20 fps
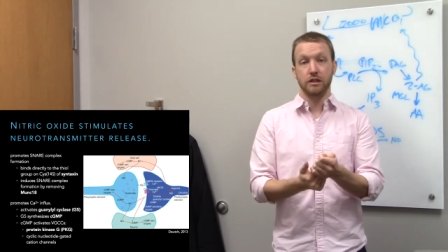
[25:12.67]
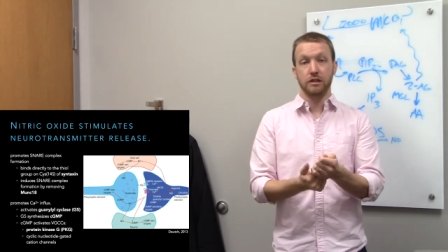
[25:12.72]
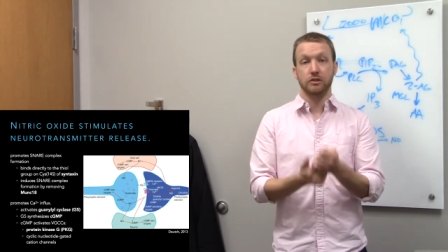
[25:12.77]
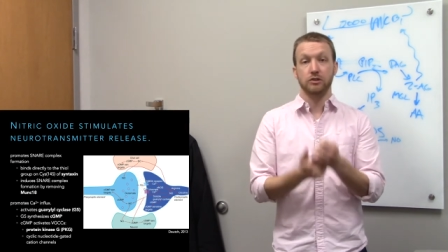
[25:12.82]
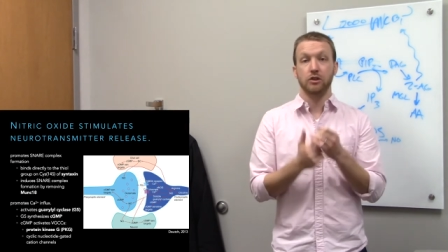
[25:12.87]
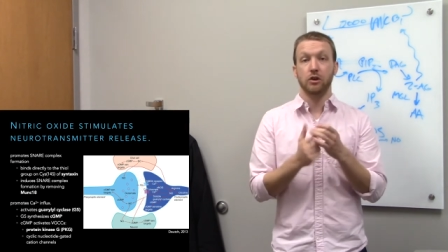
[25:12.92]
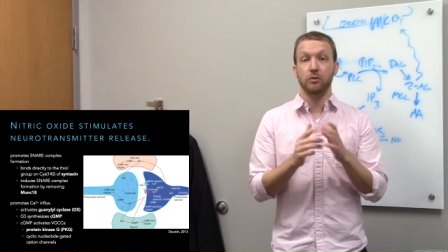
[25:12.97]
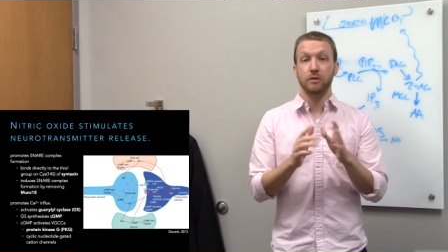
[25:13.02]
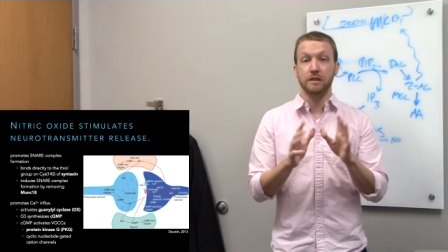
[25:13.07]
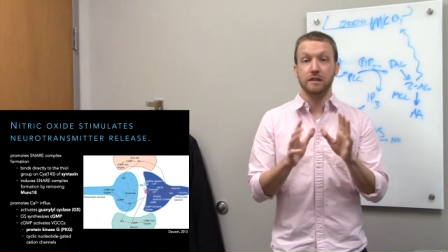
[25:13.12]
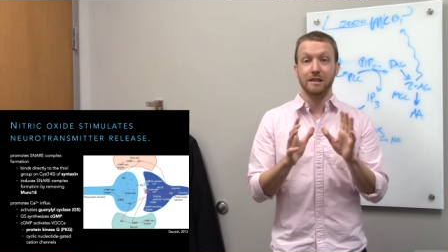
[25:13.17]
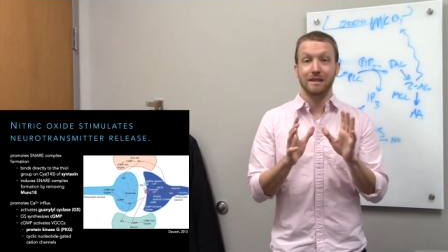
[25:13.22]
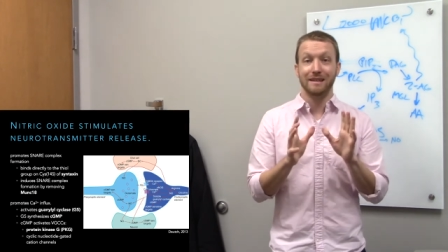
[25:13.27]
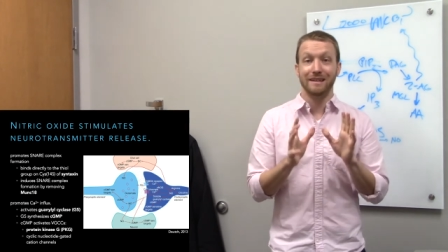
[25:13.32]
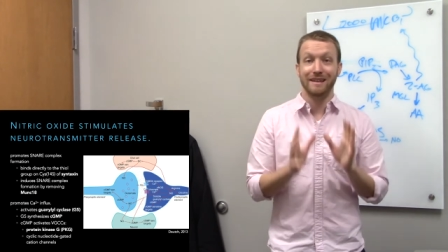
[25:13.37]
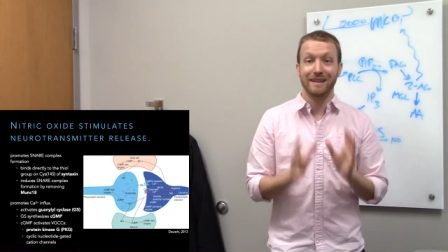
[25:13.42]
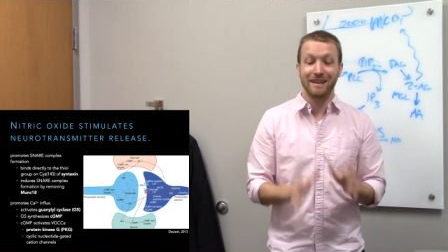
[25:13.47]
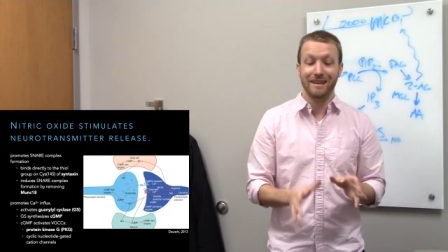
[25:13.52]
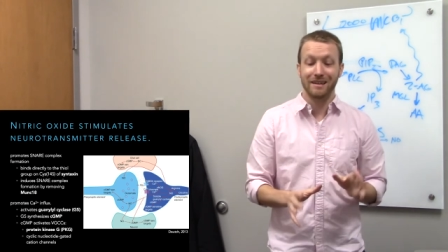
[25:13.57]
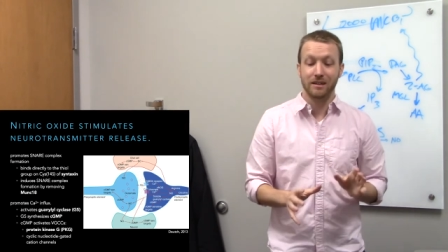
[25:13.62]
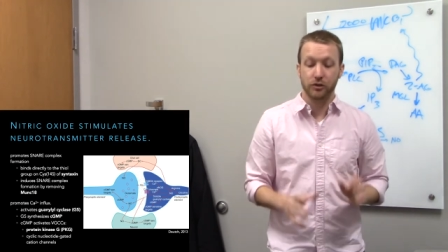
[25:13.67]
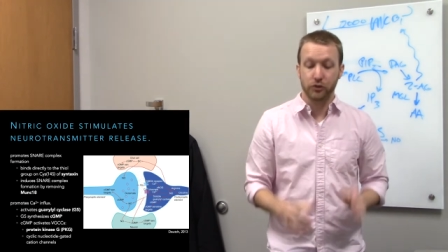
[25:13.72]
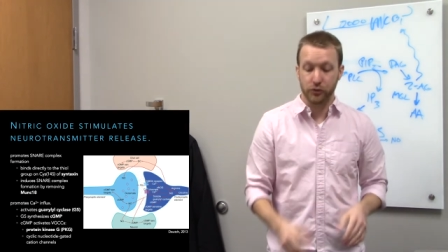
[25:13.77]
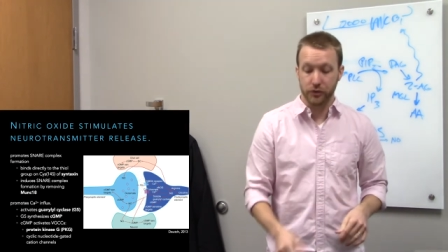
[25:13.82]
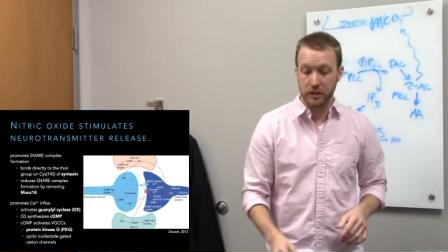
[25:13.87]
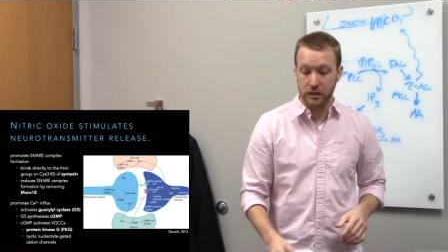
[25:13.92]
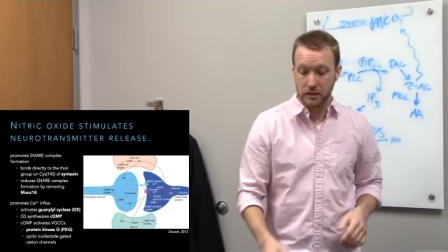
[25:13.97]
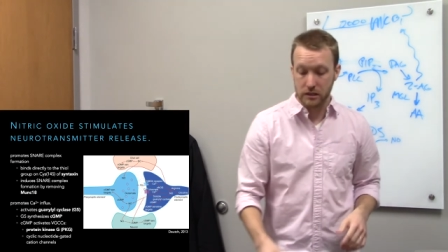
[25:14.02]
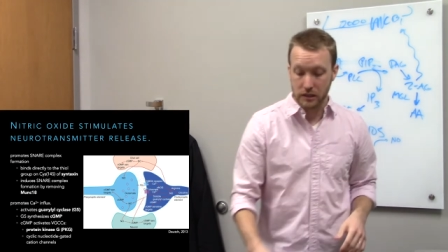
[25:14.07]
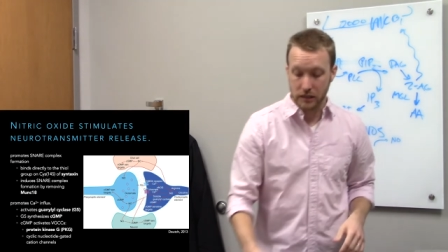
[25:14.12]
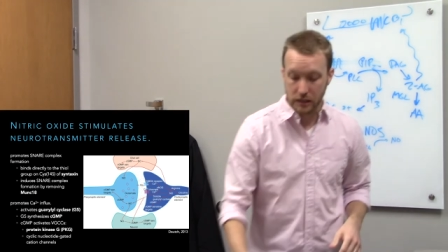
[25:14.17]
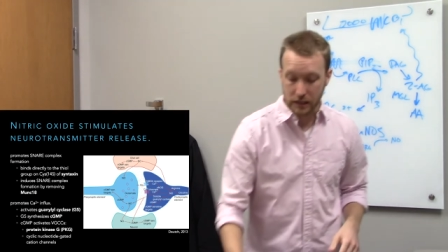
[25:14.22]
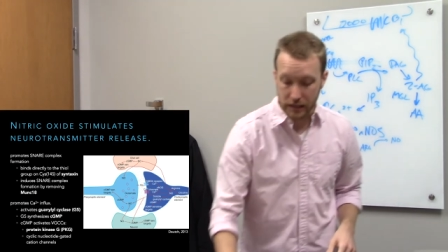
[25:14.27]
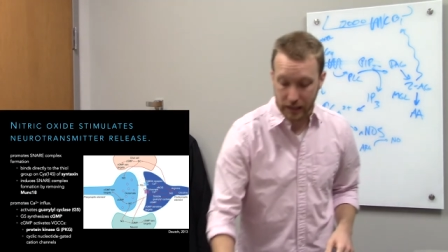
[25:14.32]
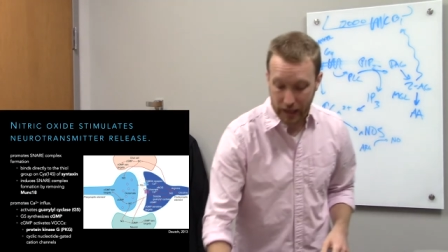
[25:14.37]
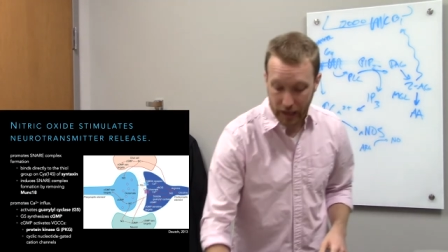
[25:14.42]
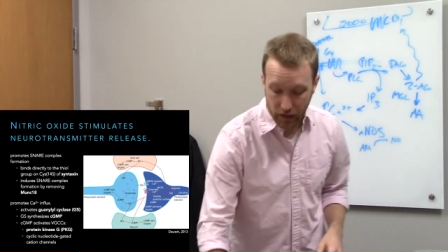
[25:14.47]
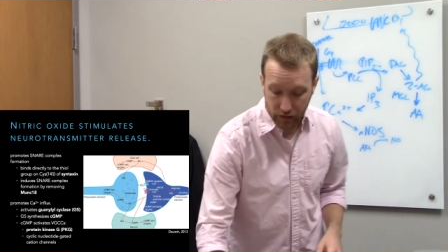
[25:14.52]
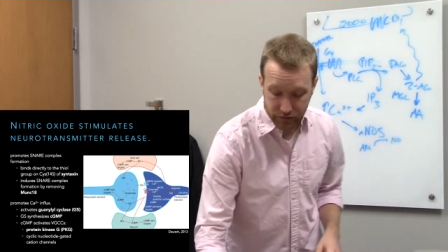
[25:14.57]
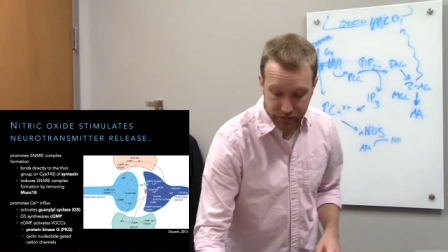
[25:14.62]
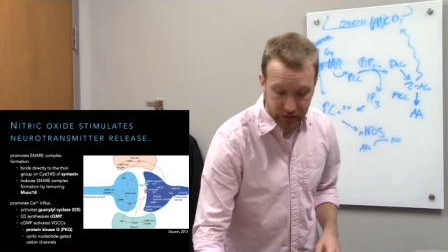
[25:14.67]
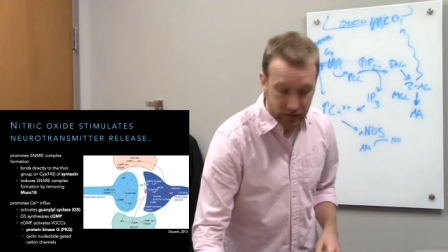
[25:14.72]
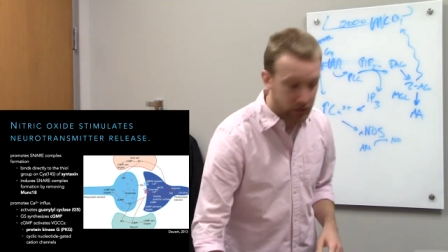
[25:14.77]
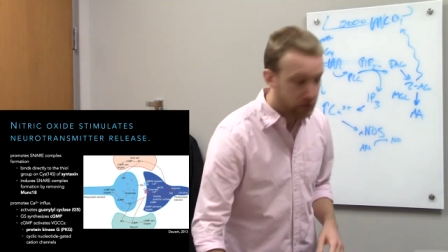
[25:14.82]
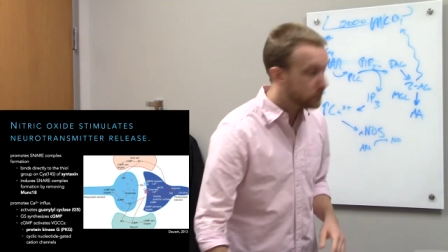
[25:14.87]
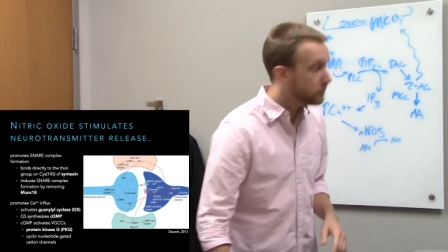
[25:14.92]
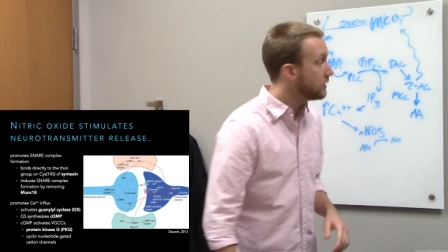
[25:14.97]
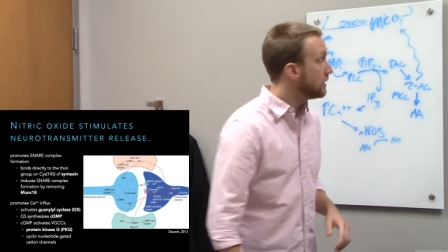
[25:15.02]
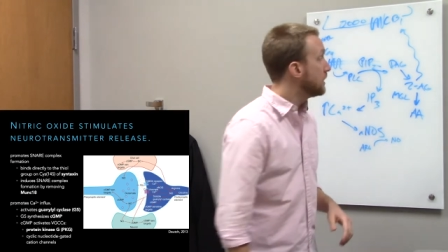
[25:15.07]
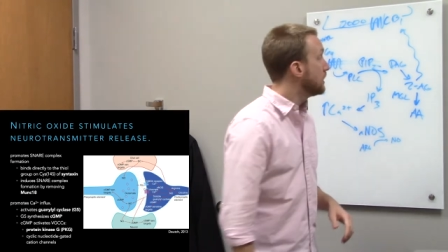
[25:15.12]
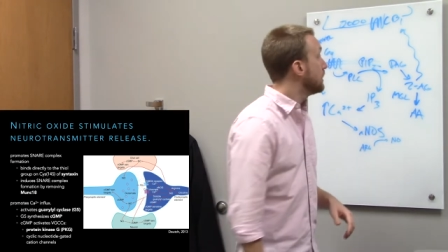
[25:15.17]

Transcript: So we see an increase in calcium